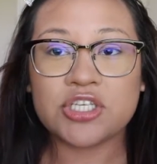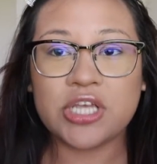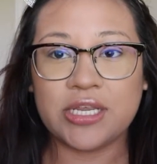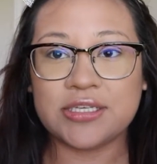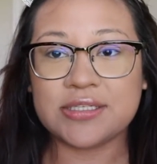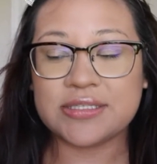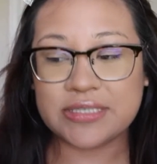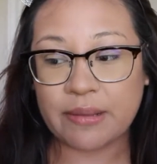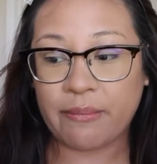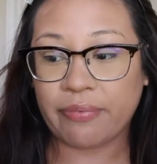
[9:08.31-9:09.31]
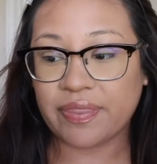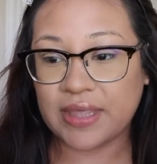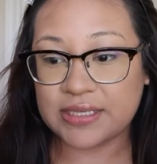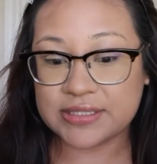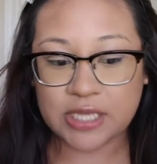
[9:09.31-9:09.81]
changing some
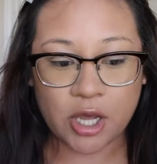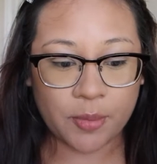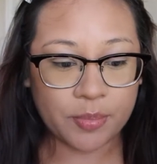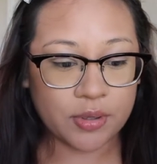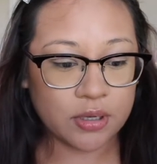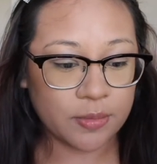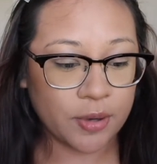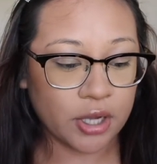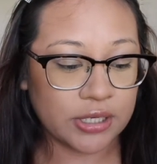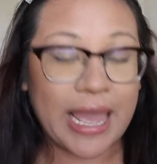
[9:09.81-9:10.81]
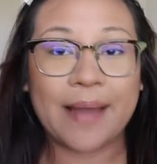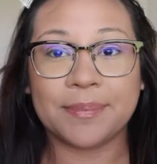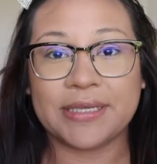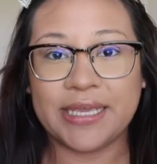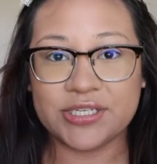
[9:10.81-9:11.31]
things up upon
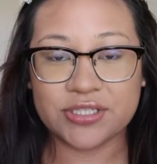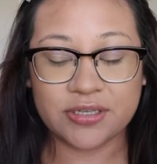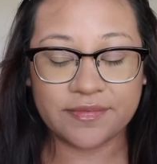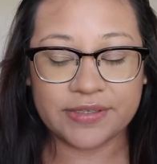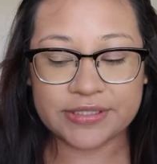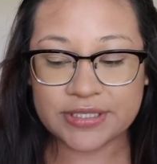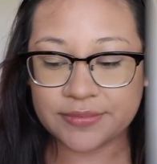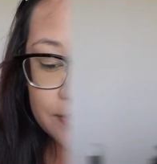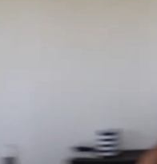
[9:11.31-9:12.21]
application of it.